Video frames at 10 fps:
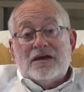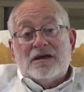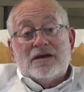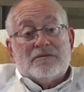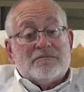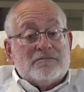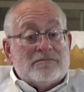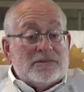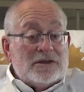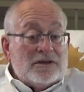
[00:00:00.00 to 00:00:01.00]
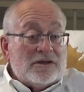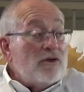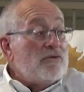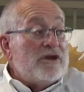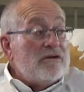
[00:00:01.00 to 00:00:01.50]
um, uh,
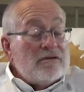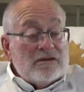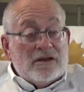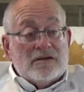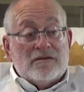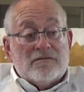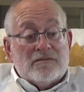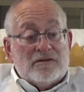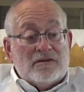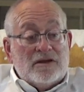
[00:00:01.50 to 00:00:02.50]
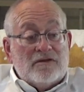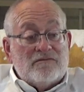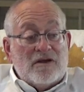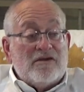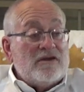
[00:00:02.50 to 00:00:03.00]
career uh, in, in
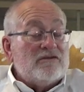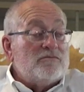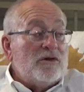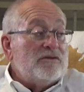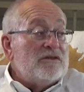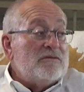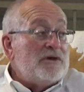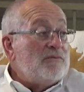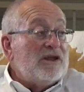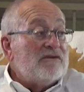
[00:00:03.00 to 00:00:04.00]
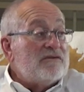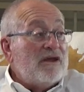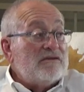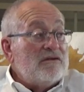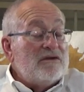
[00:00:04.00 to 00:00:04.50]
various, both in the public
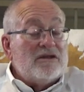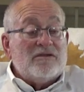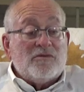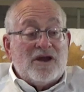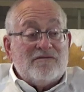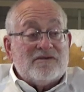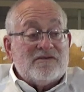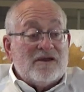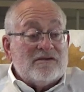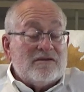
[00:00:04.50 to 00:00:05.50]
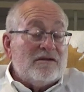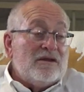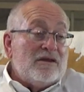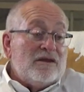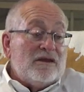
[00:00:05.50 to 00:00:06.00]
sector and in the private sector.
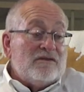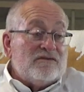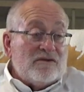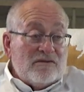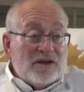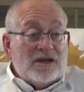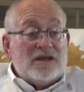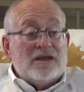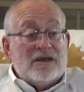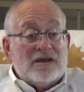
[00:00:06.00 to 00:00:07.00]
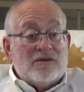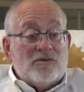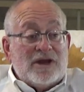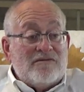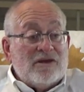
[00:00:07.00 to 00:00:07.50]
And certainly uh,
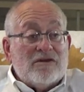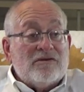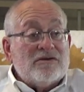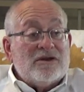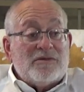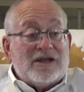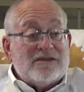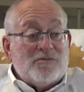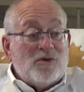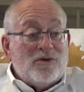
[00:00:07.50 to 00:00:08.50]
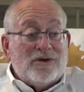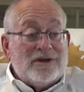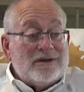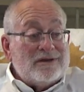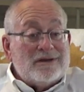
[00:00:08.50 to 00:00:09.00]
what I've learned about the port
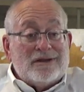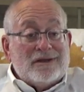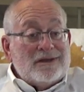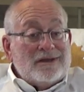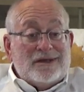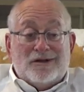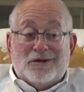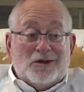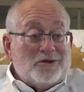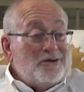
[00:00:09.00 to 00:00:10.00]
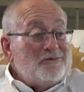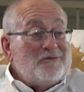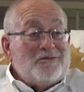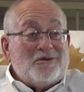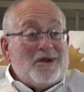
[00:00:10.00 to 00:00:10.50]
and, you know, learning this
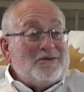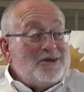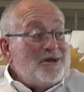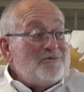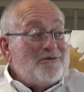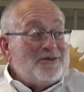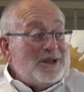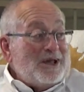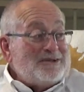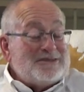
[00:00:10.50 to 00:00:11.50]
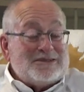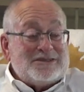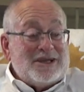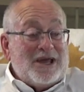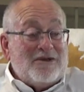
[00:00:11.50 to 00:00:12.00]
from the ground up over the last
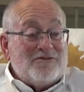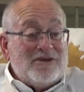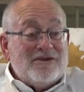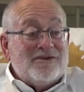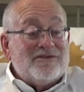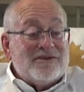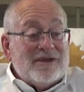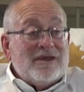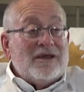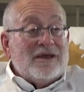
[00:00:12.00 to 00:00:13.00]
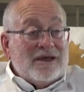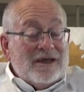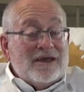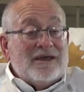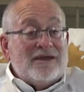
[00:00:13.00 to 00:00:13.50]
half years,
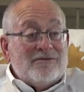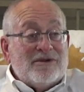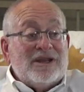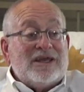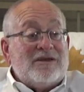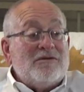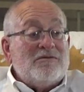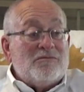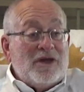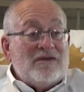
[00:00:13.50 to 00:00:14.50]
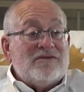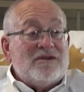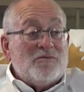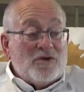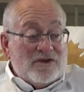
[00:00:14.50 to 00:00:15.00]
uh, it really makes an
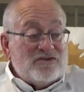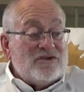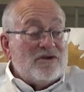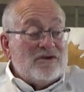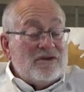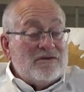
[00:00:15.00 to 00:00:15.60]
impression on you.